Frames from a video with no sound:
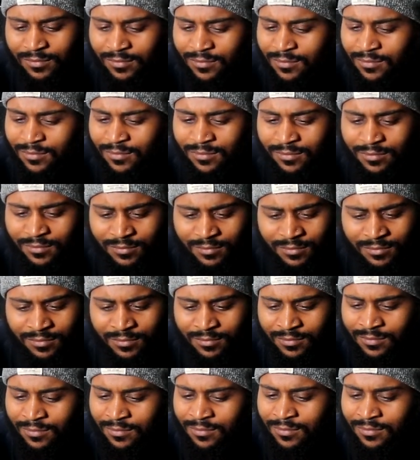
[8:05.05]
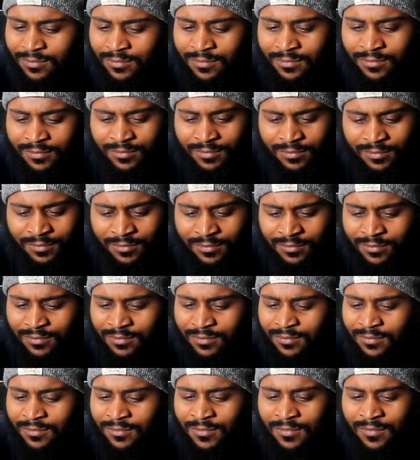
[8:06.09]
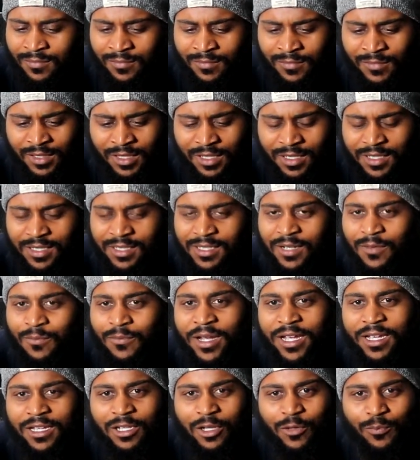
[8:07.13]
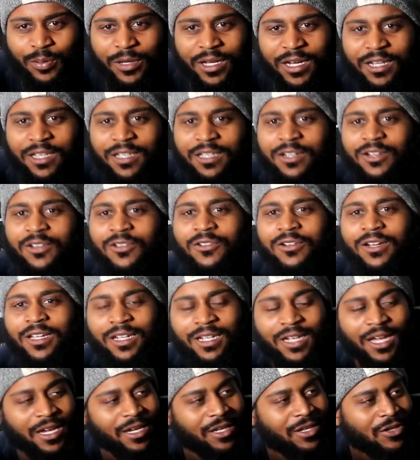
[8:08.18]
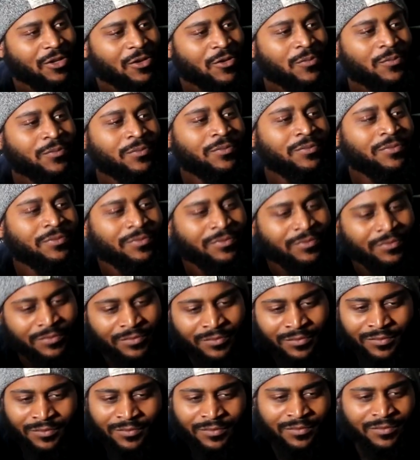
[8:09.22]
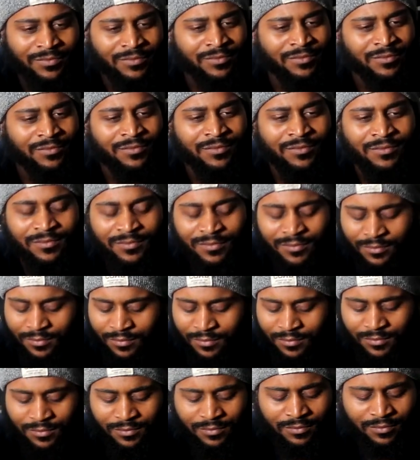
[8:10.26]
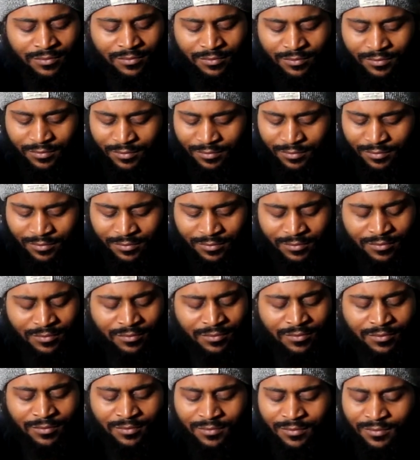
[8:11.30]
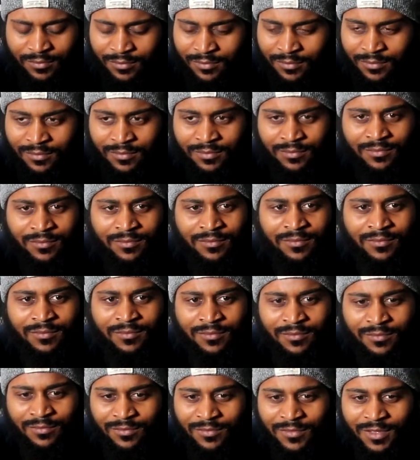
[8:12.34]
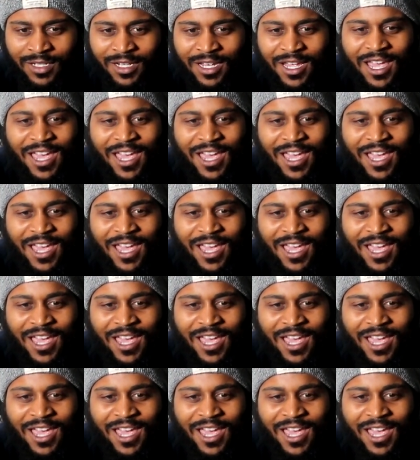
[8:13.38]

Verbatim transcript: to climb the equal ladder. It's the Miclopedia dude. I like him. I'm trying to clean the world and stop the pollution.